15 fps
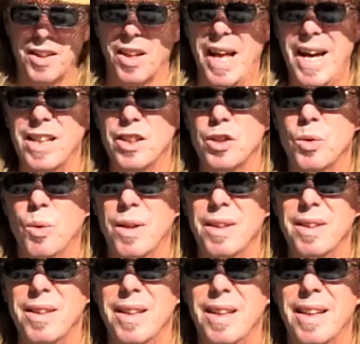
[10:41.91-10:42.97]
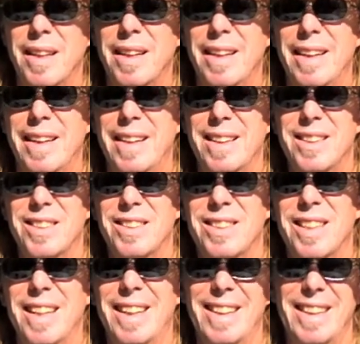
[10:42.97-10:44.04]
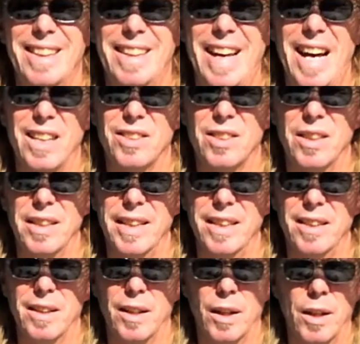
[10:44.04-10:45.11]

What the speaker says: the last one is gasoline.